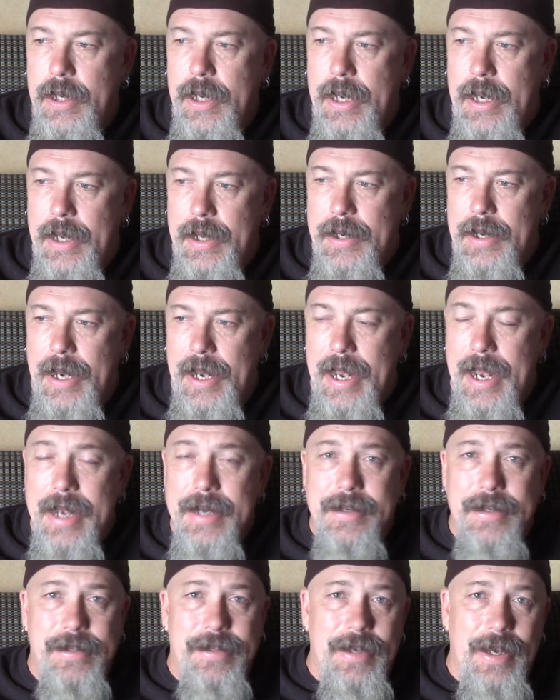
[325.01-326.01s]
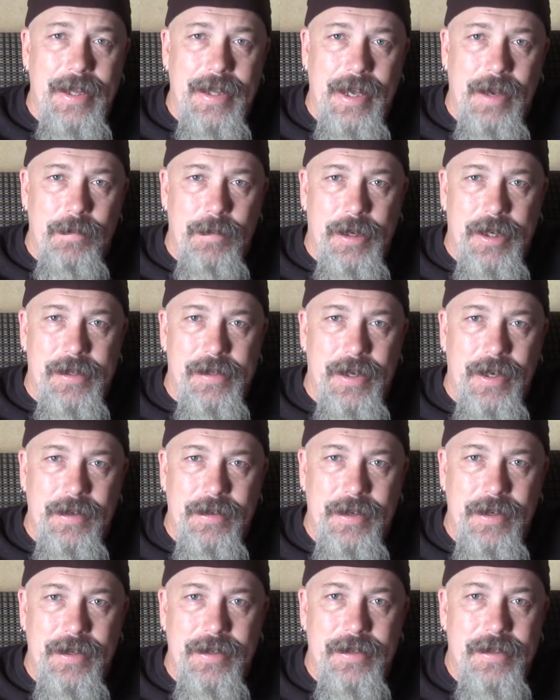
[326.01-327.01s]
And I hate to say that because
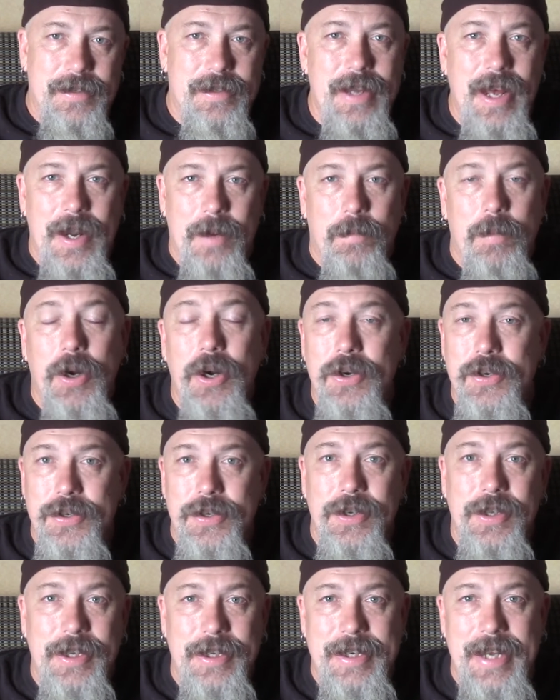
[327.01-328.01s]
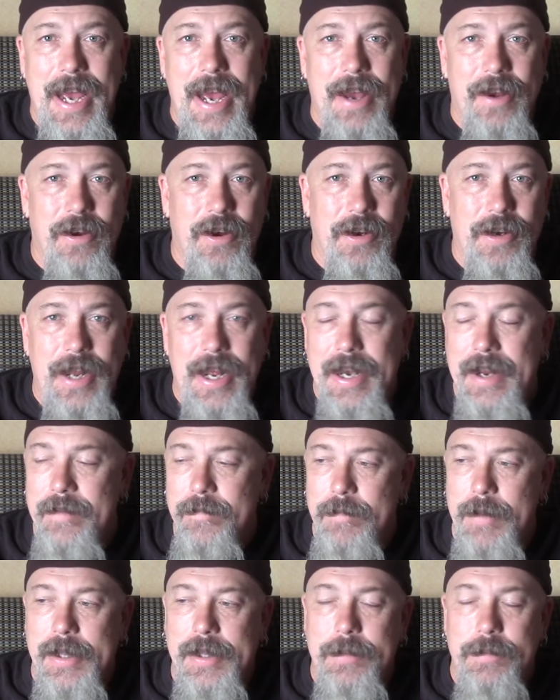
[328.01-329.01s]
this is not a personal attack on any
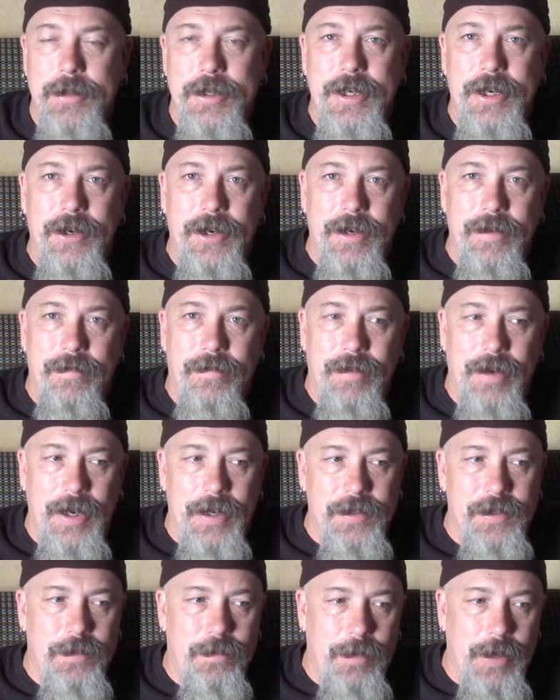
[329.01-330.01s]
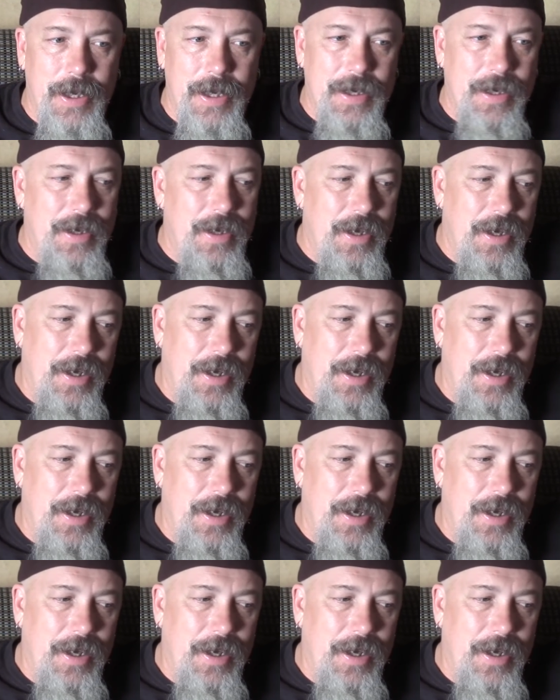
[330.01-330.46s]
of my libertarian friends, but